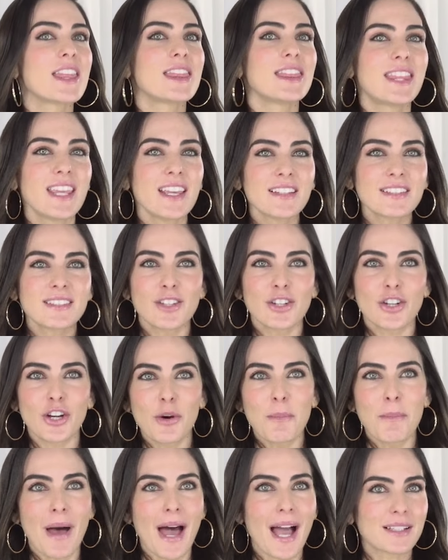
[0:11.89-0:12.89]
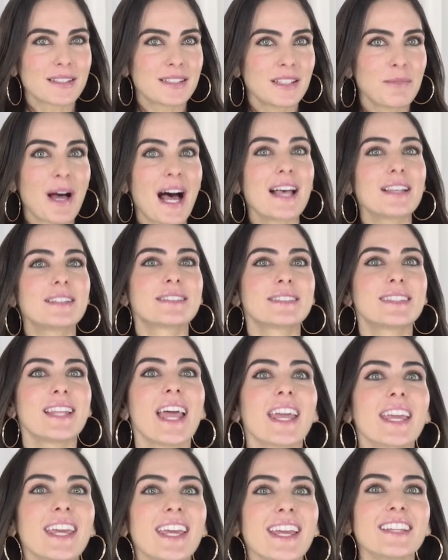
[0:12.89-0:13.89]
This year Maxim has
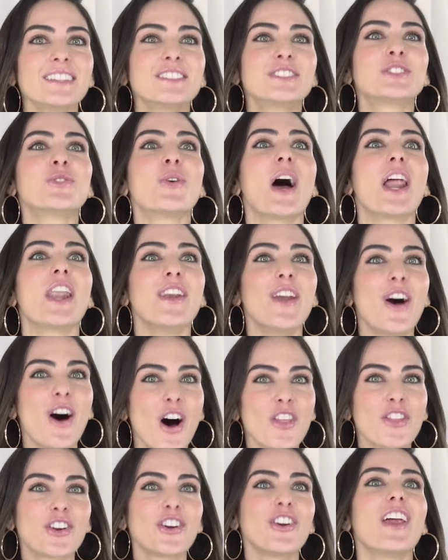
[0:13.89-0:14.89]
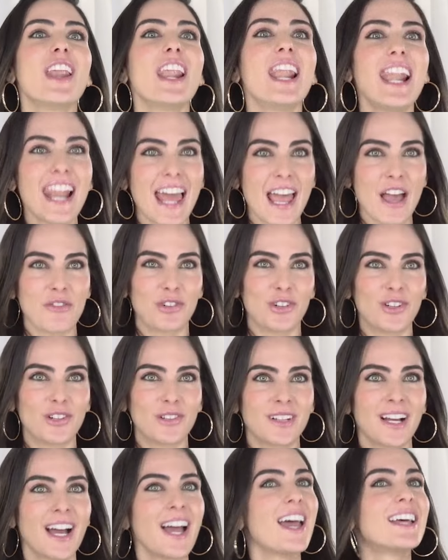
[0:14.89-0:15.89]
taken it to another level.
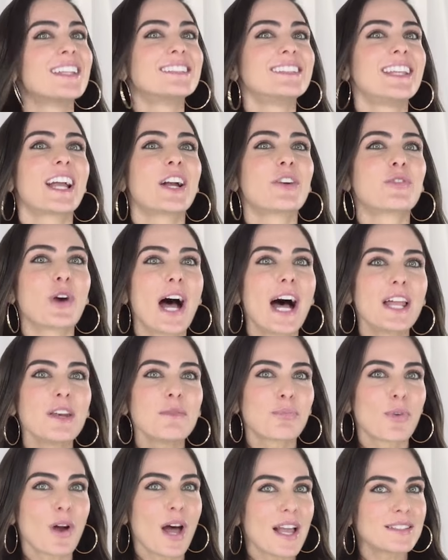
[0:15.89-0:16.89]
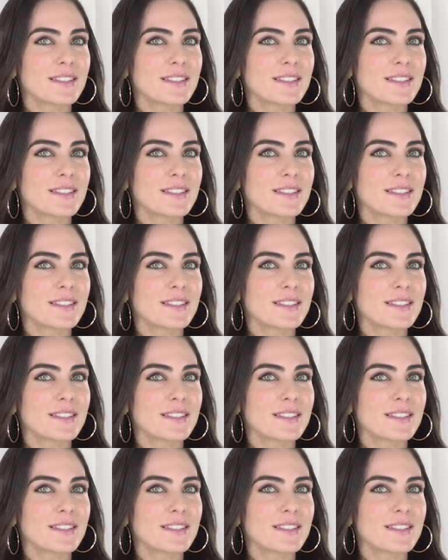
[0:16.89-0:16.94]
The grand prize